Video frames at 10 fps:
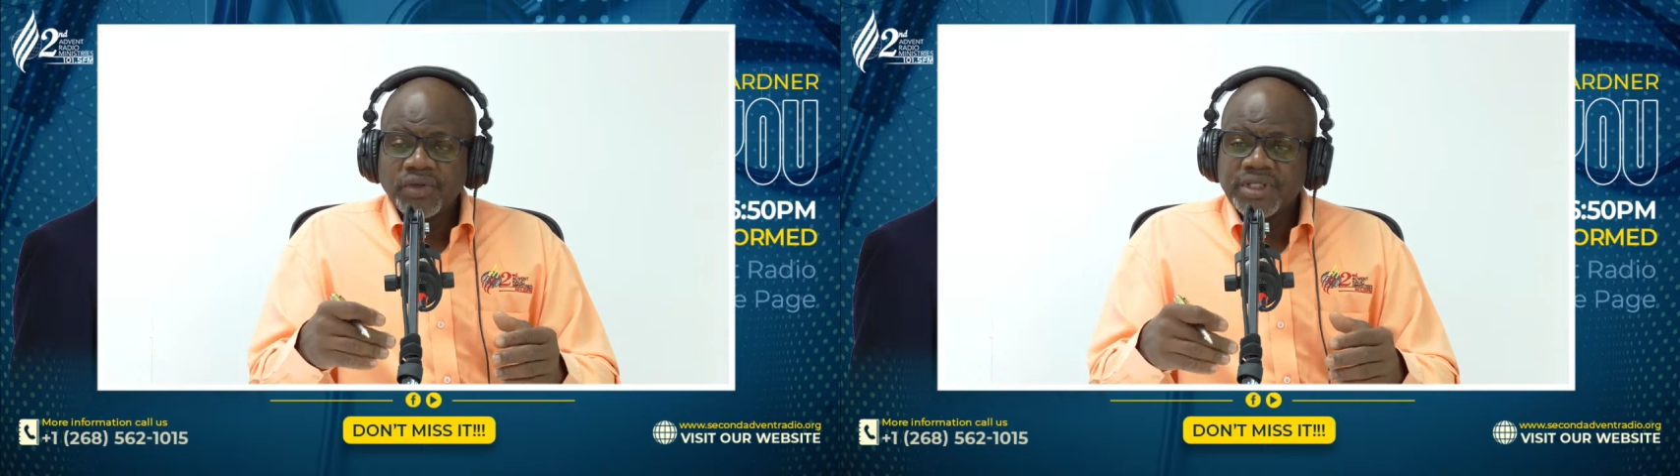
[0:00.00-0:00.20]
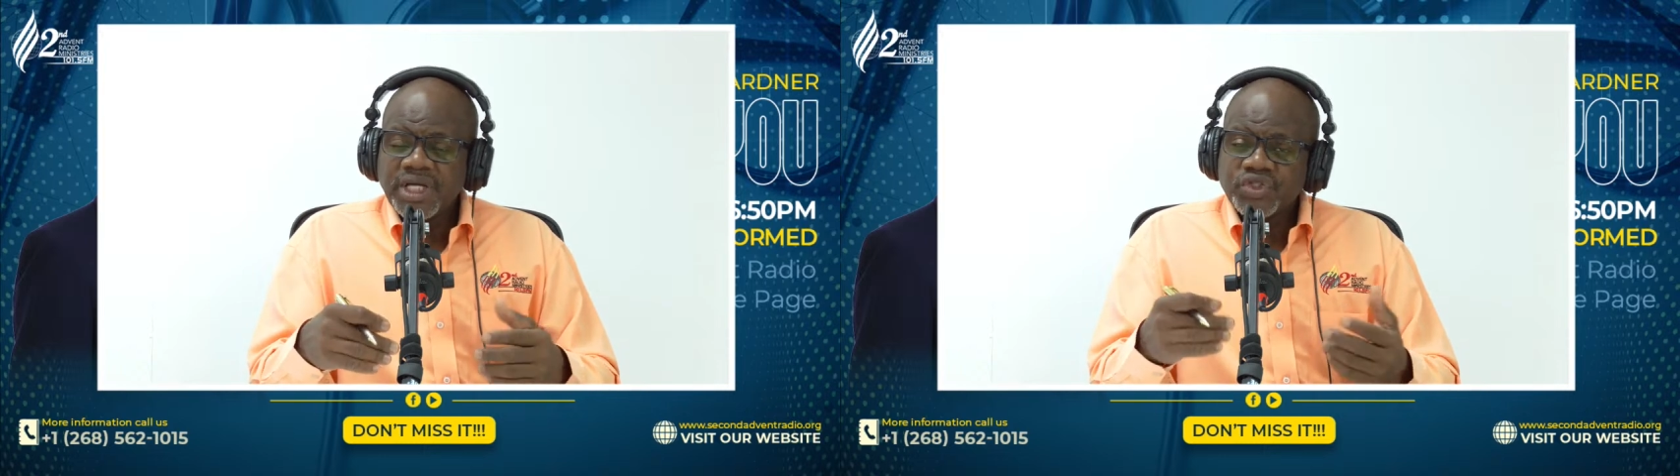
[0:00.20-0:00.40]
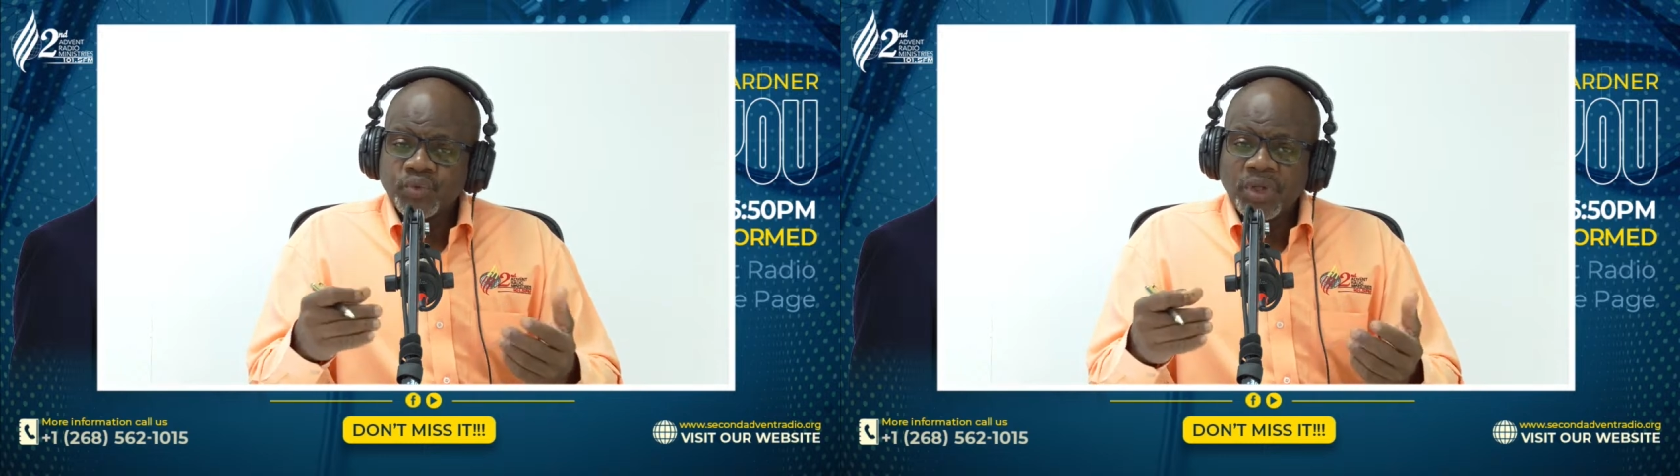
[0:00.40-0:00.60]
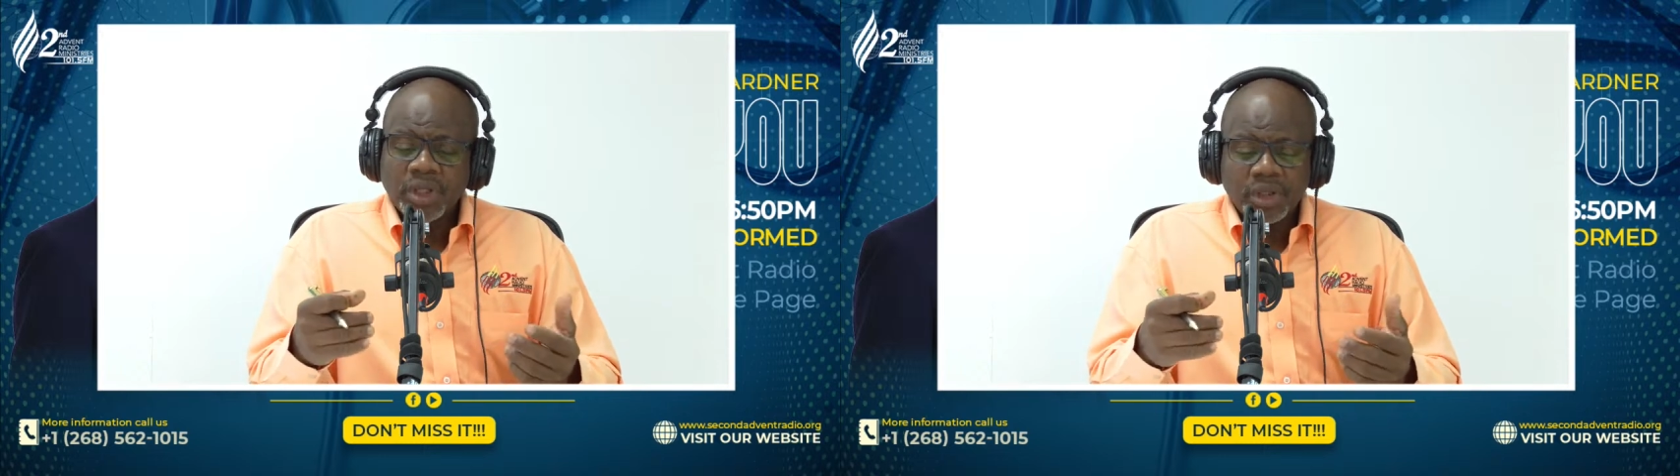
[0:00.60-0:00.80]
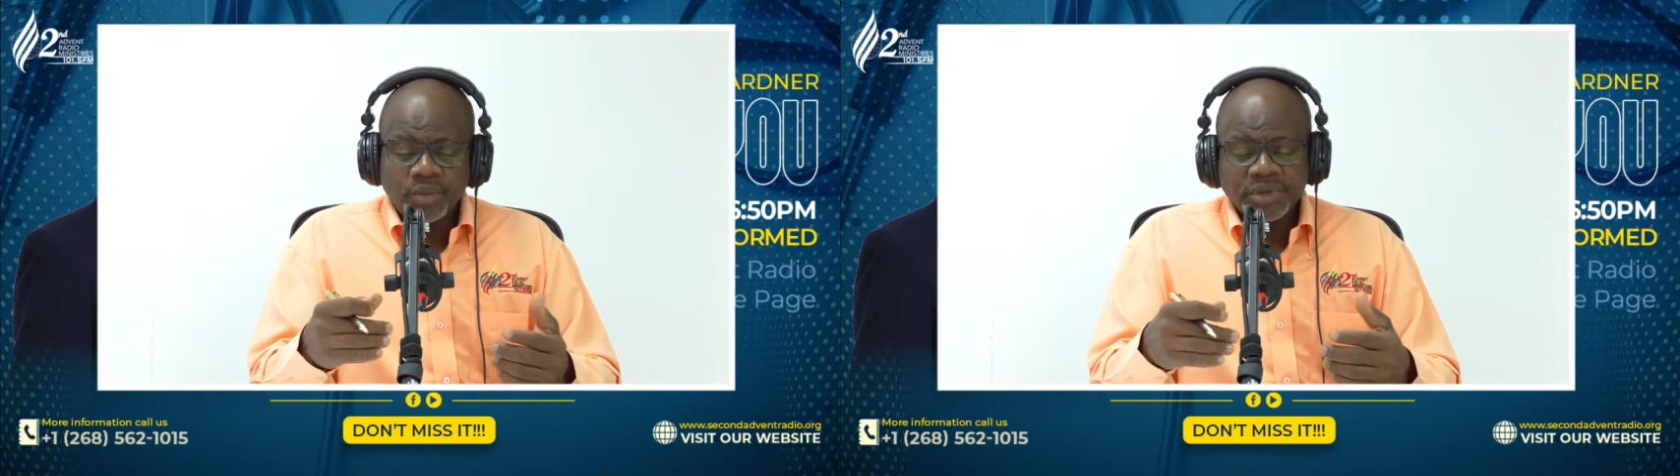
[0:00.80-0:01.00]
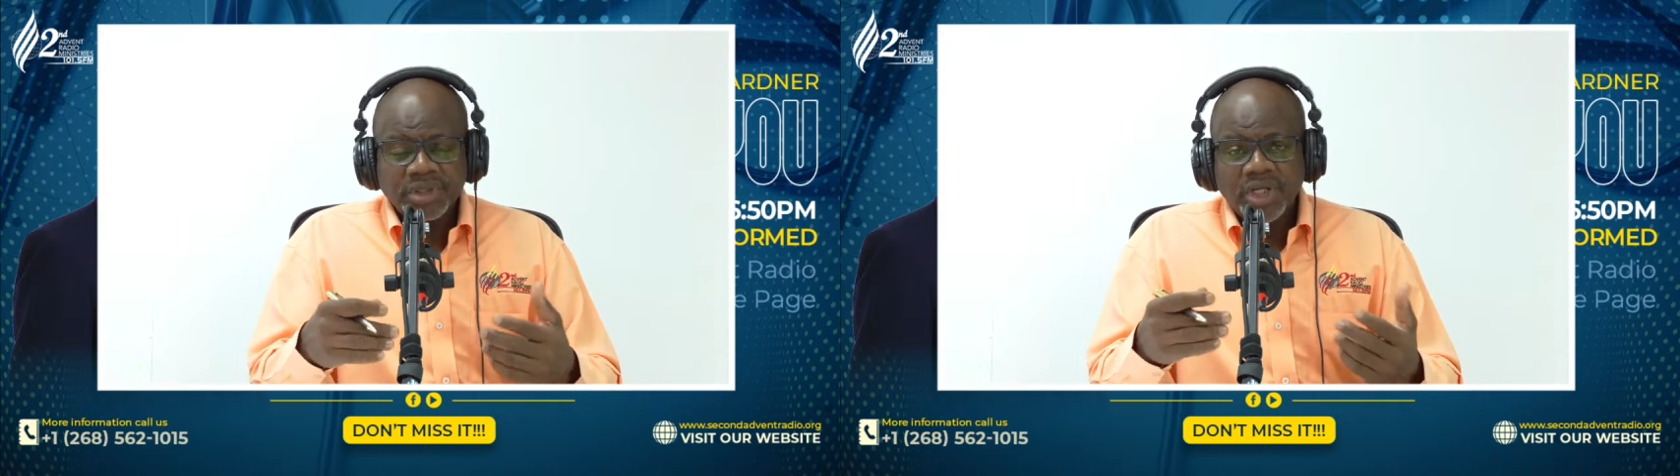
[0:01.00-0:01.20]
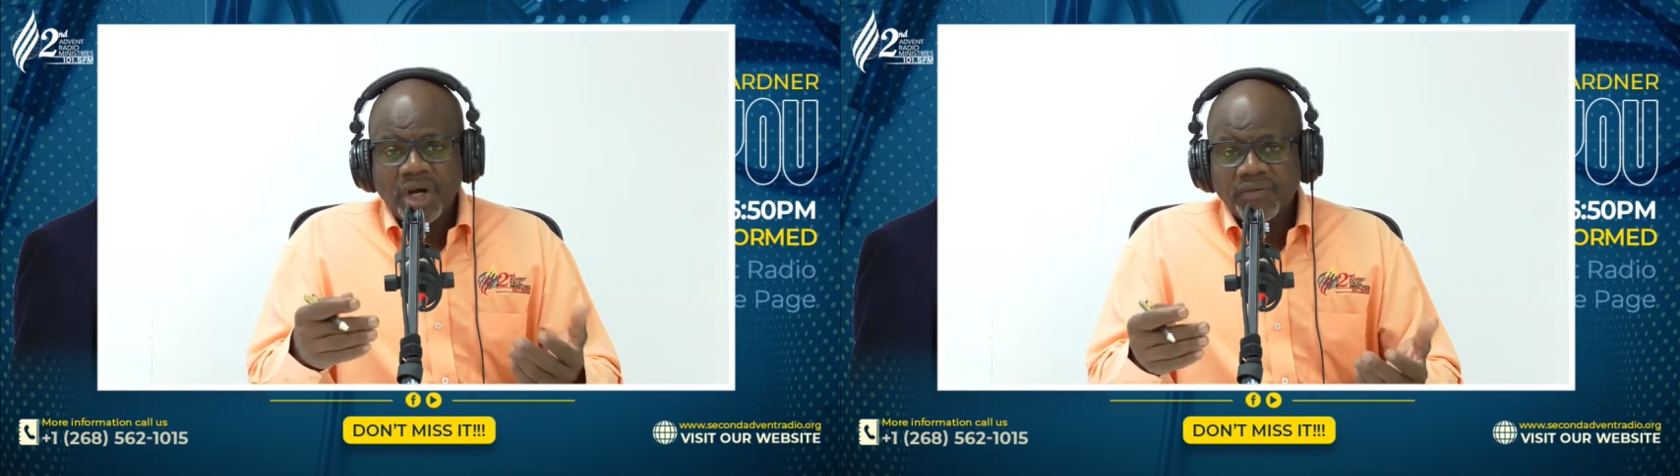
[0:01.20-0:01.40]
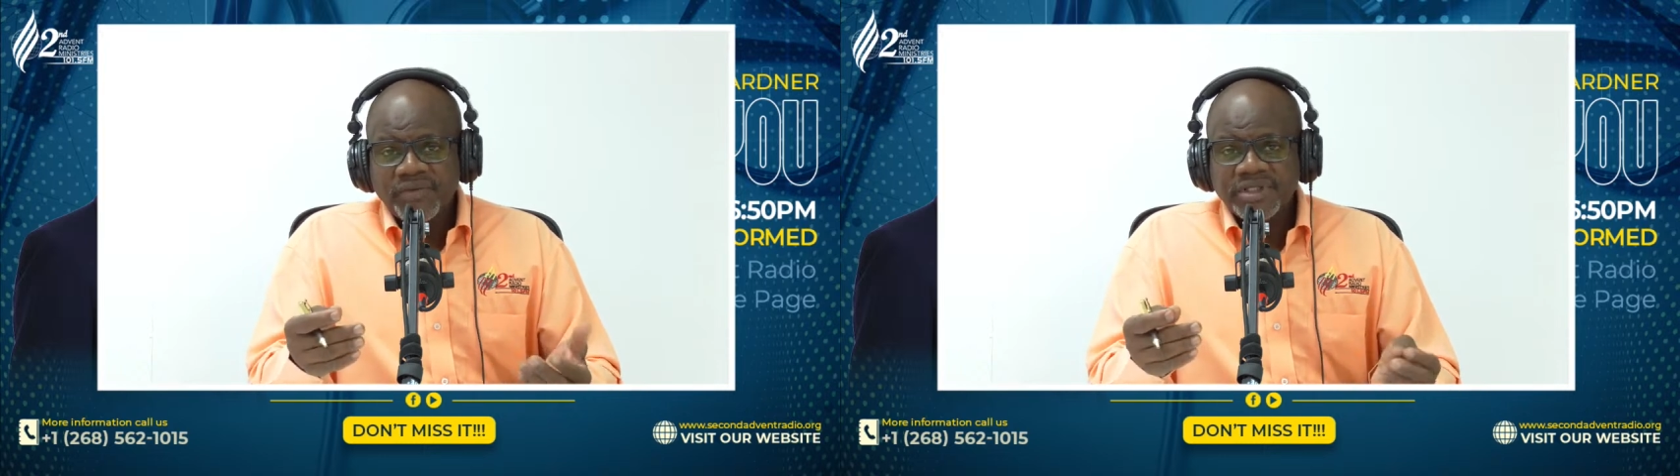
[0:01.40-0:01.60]
a nice walk, come into the
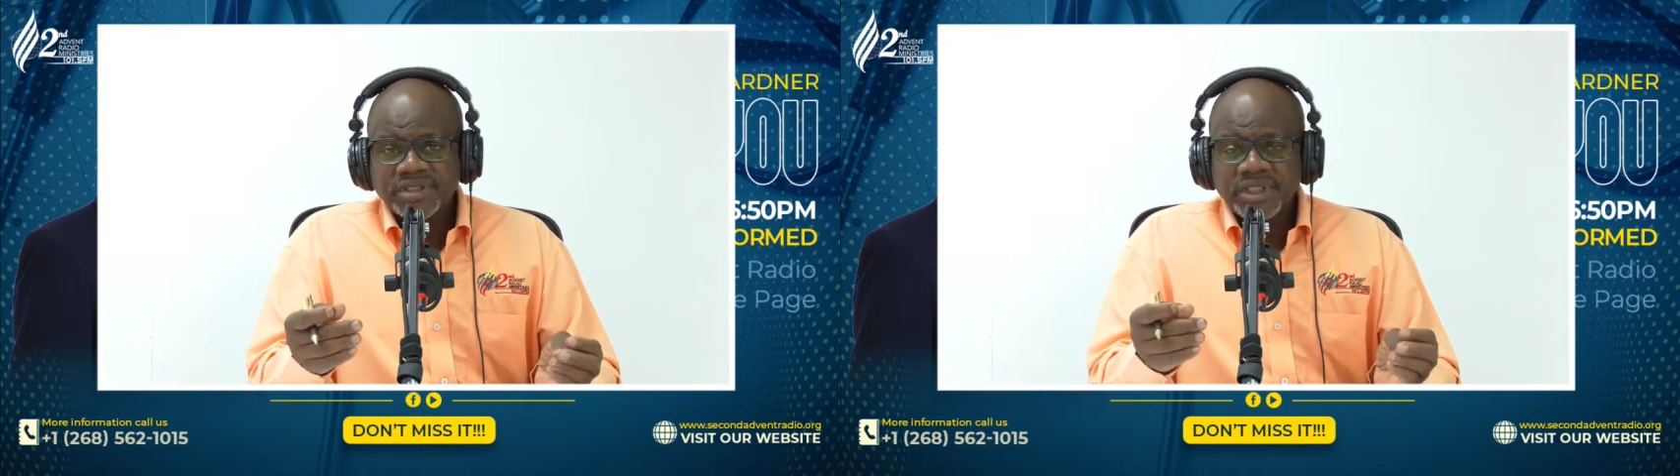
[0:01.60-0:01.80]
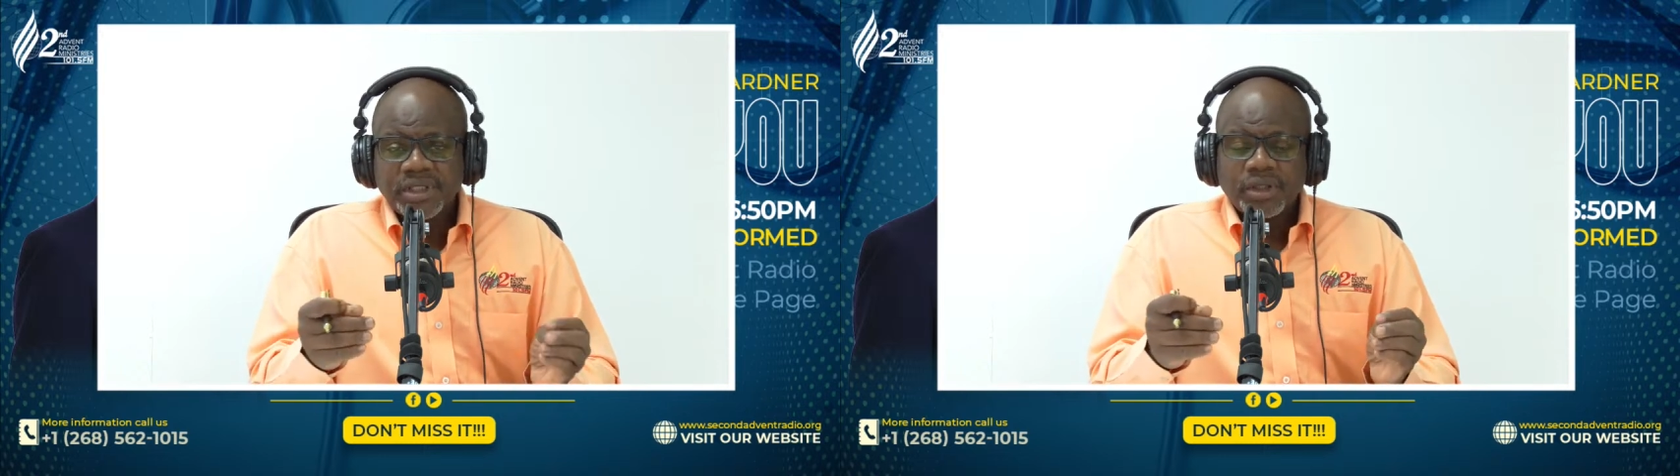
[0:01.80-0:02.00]
office,